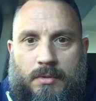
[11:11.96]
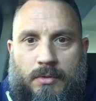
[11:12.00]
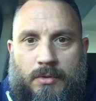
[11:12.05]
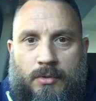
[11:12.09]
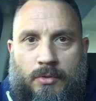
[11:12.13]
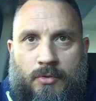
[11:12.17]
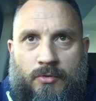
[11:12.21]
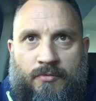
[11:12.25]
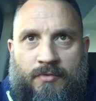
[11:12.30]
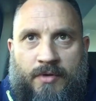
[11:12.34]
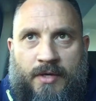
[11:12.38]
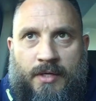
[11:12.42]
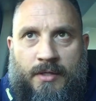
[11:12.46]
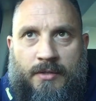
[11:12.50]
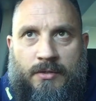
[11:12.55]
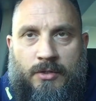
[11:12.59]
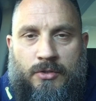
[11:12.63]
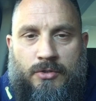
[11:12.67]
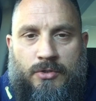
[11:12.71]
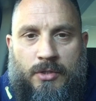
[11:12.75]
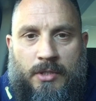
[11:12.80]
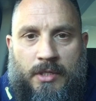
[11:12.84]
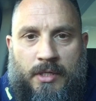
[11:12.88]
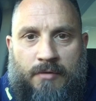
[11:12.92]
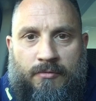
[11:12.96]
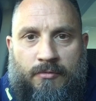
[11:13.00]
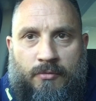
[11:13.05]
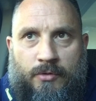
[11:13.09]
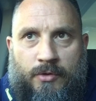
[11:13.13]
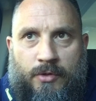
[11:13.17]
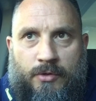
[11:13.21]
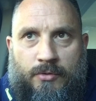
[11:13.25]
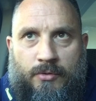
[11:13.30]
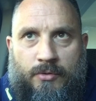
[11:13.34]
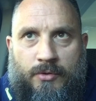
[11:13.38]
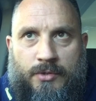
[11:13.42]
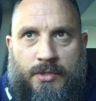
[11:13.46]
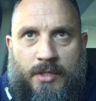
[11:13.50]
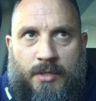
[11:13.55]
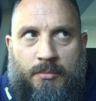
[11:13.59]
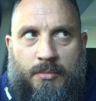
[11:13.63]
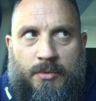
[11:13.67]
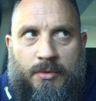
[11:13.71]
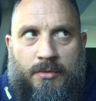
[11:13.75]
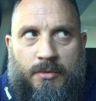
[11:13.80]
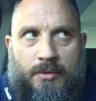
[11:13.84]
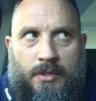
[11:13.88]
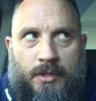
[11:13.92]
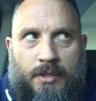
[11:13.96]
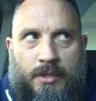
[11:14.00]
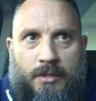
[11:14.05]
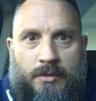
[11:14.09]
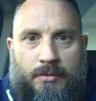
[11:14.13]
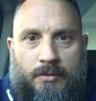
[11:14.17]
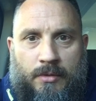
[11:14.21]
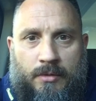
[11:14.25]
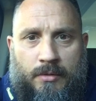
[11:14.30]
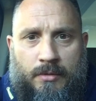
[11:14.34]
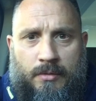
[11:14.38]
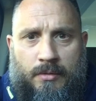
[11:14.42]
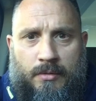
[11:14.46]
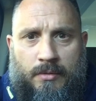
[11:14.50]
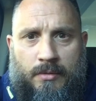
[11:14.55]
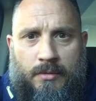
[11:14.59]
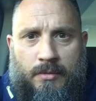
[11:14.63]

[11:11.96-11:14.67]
your van, did you leave all the doors open? I go, no.